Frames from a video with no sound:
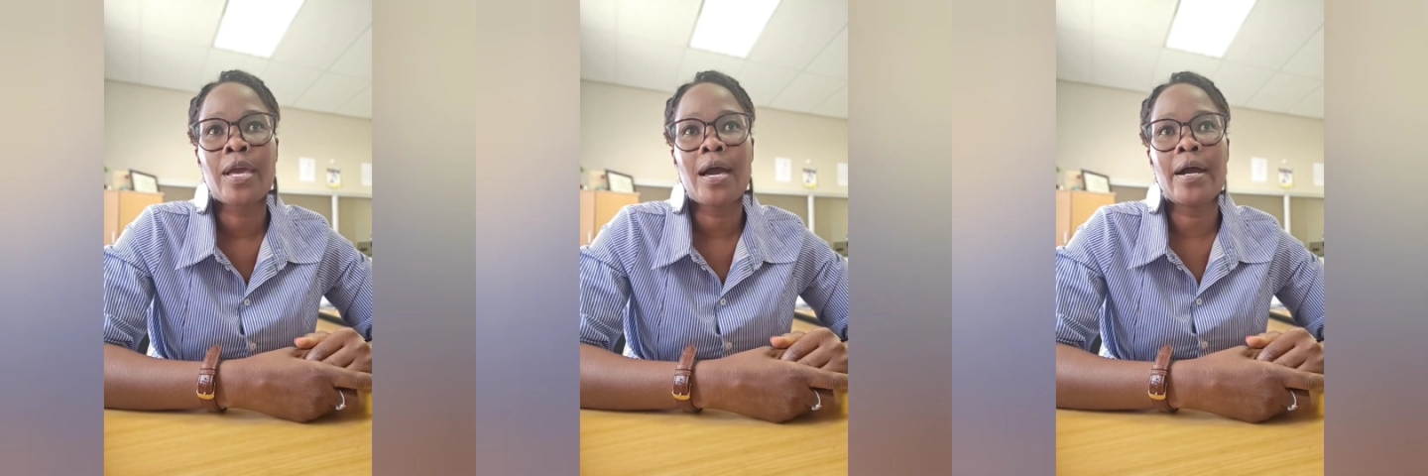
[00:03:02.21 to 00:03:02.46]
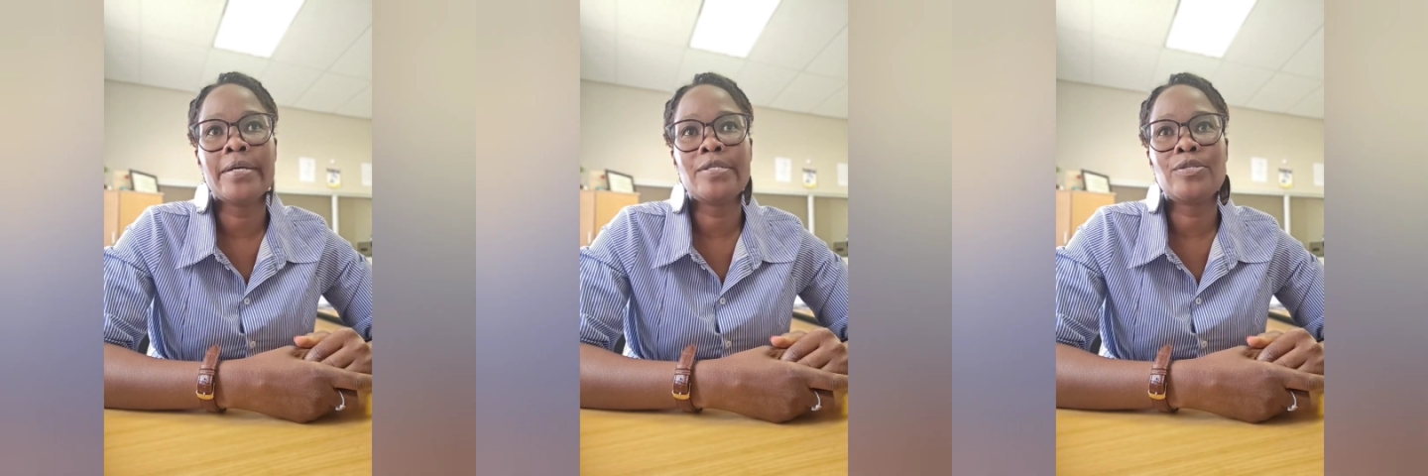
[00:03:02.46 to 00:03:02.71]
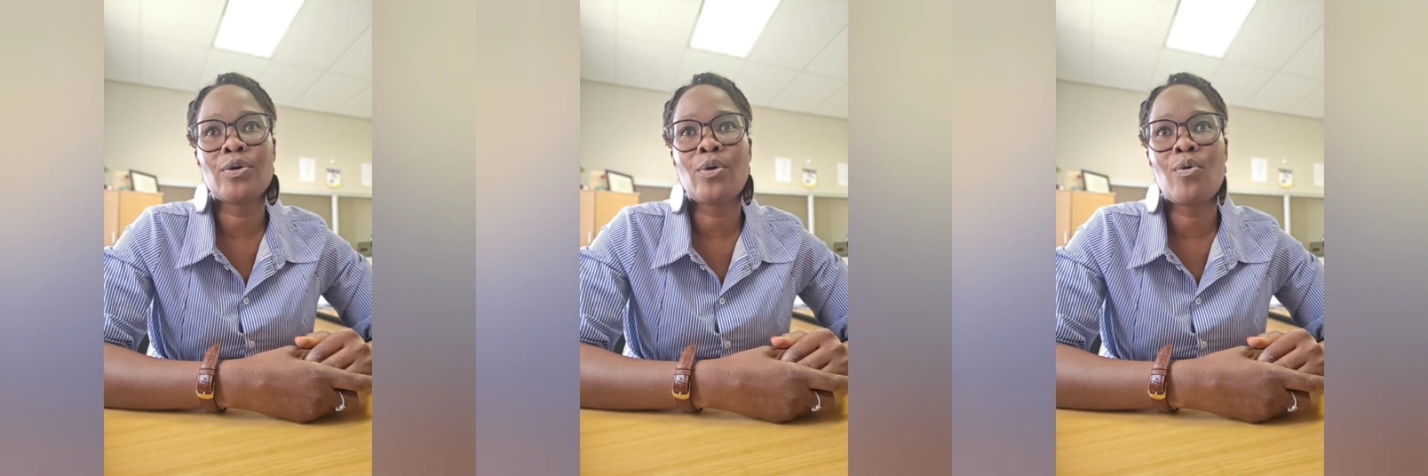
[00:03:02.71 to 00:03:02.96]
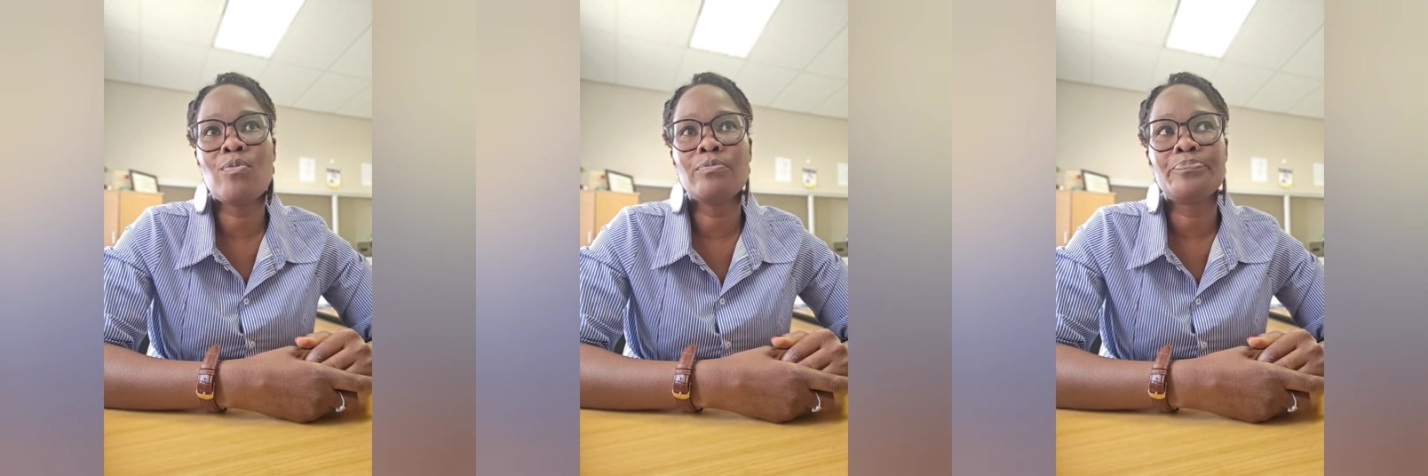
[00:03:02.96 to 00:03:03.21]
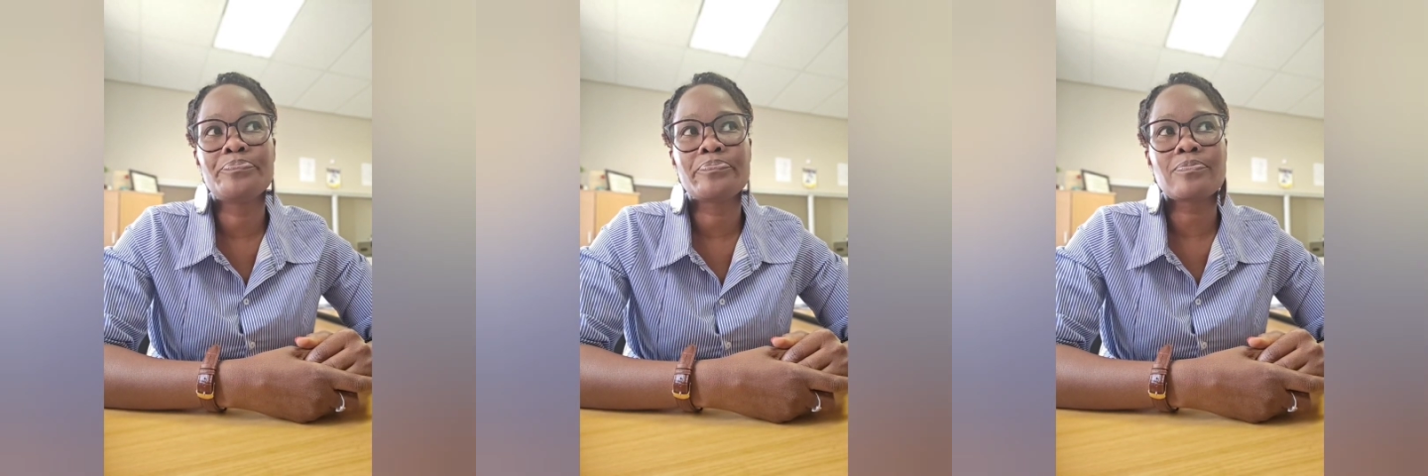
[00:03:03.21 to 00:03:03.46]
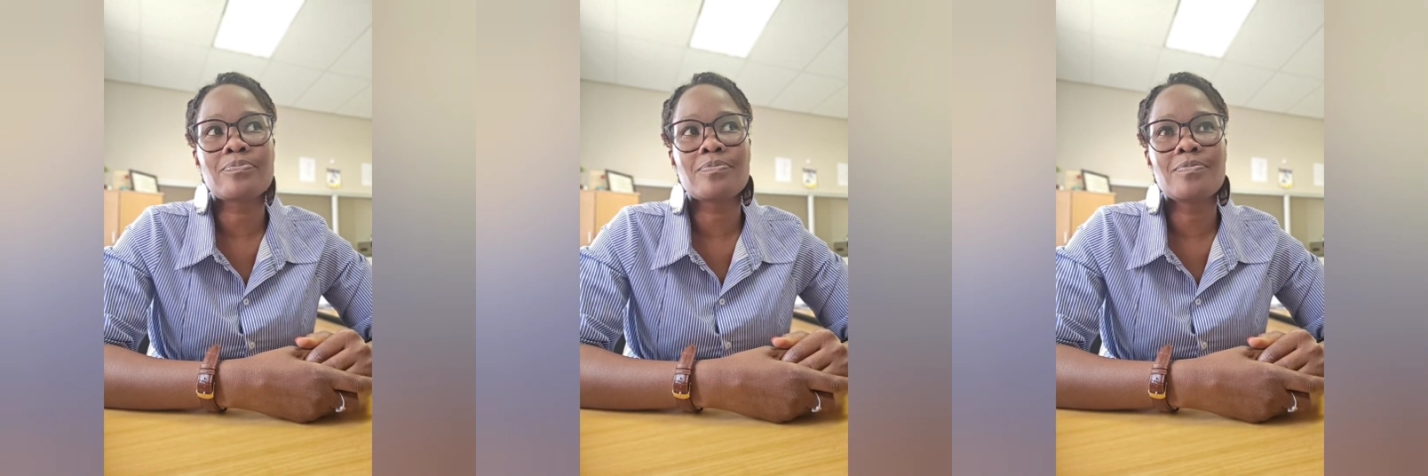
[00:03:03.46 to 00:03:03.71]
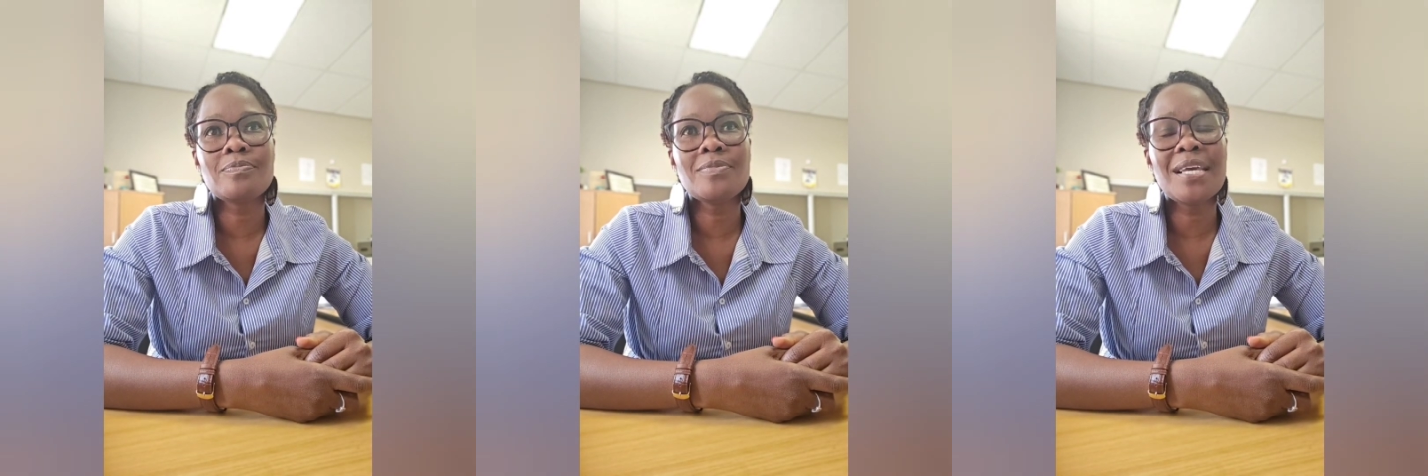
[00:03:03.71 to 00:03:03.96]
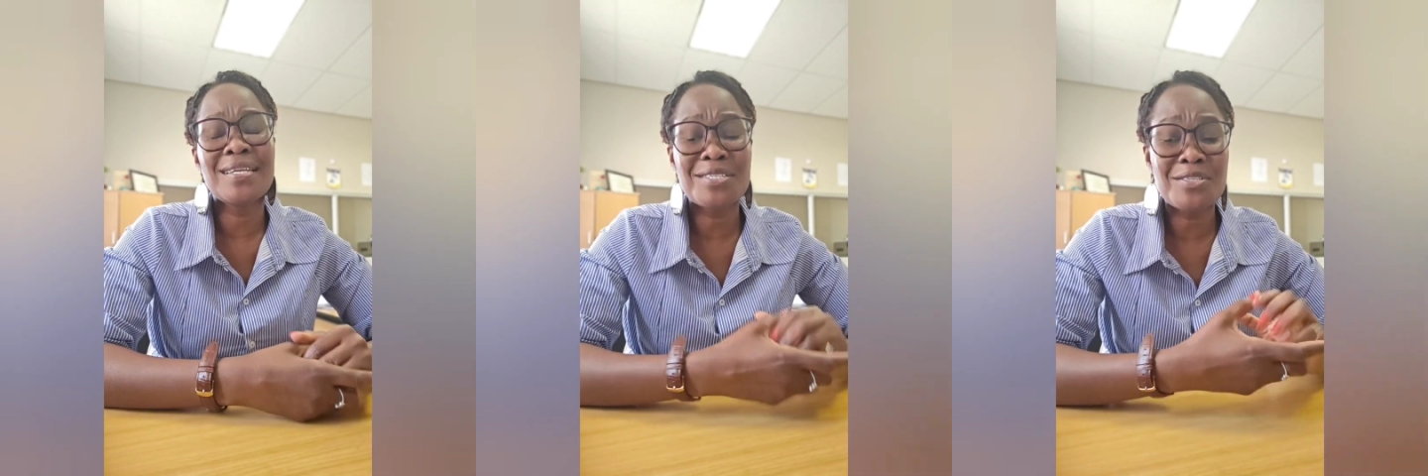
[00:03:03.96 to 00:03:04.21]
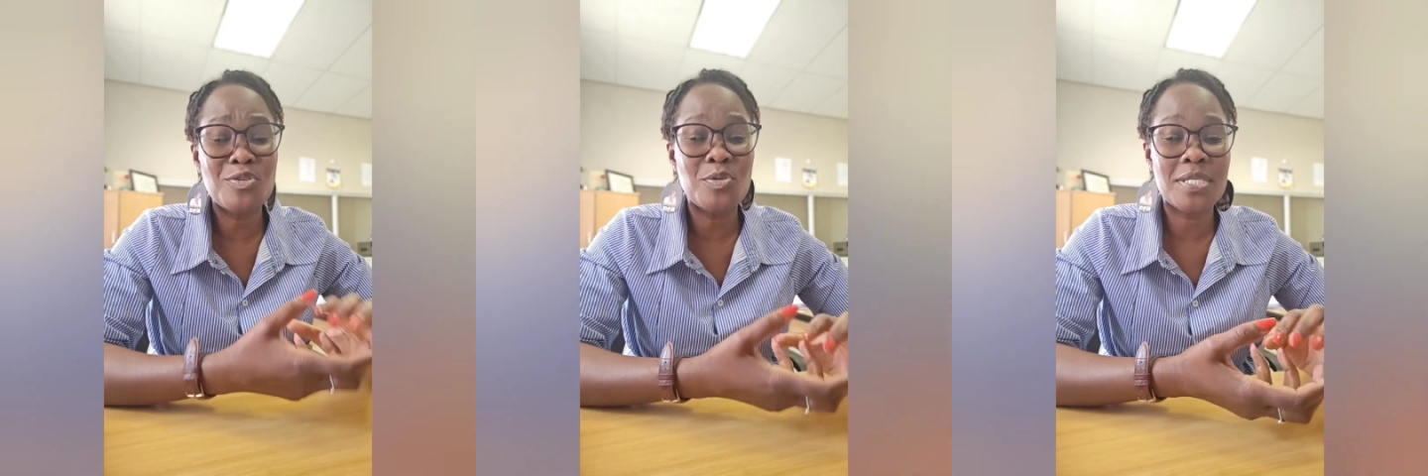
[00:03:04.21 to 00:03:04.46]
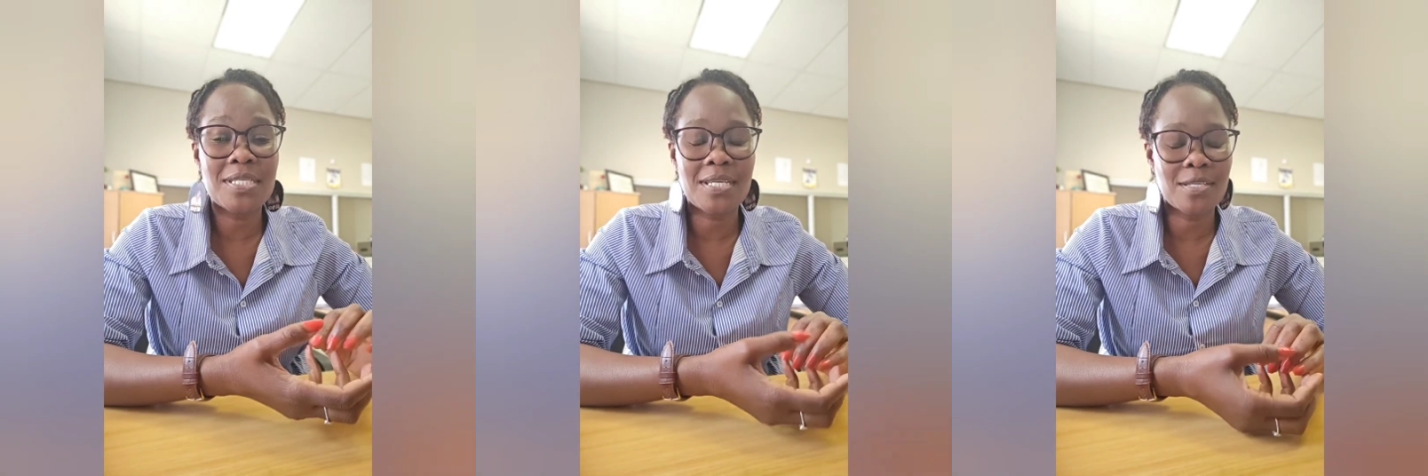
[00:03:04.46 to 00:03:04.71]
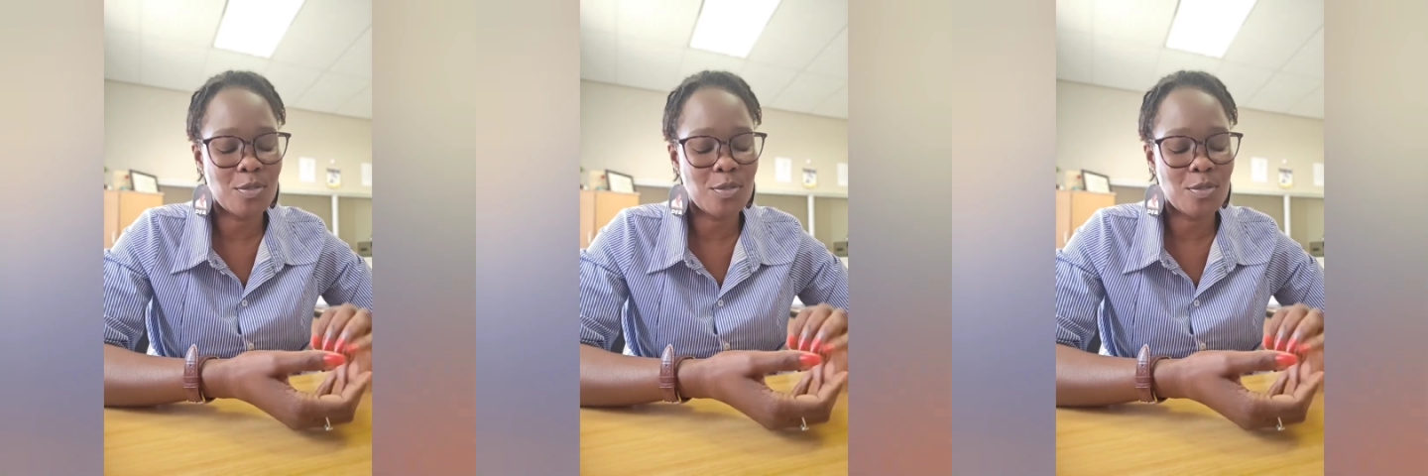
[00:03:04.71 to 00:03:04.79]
And so it's interesting.